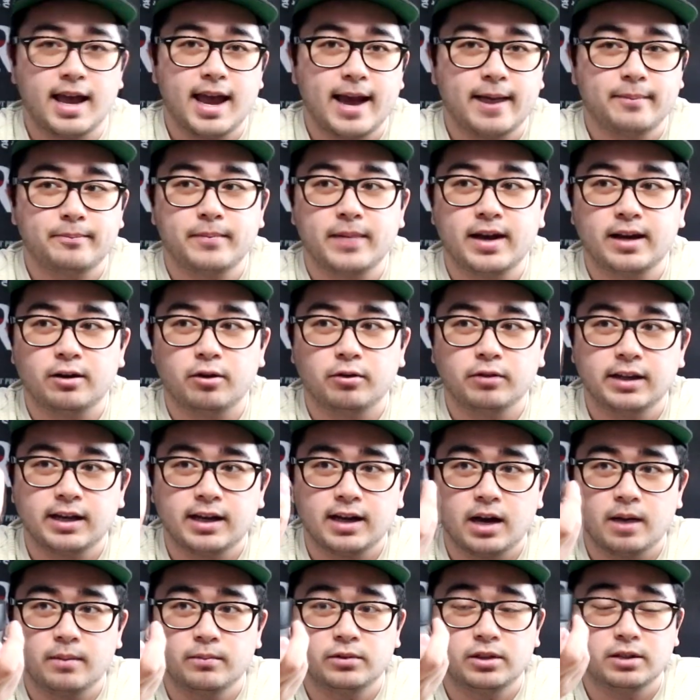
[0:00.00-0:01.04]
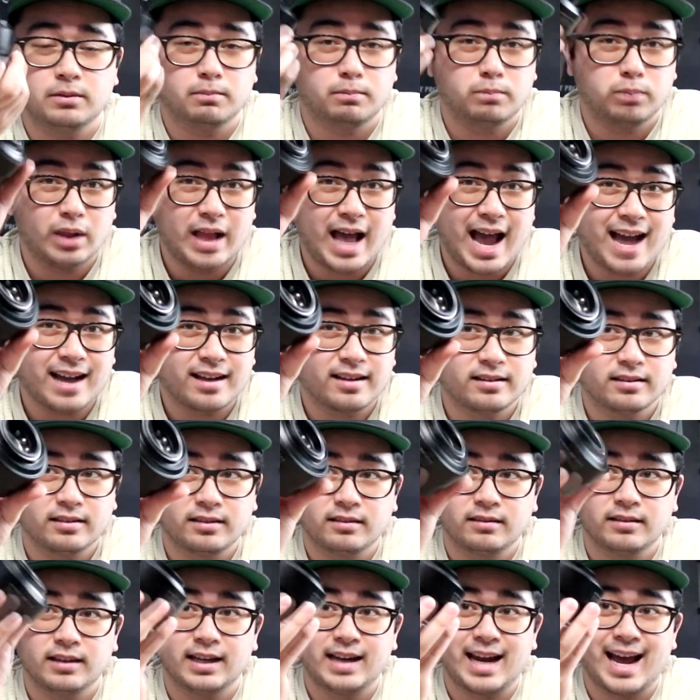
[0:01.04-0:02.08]
Epman only comes in black
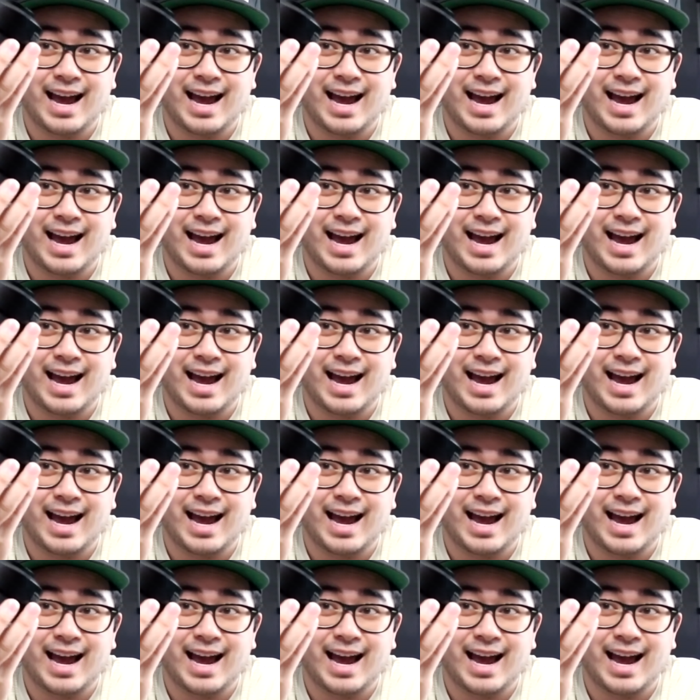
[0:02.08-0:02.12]
that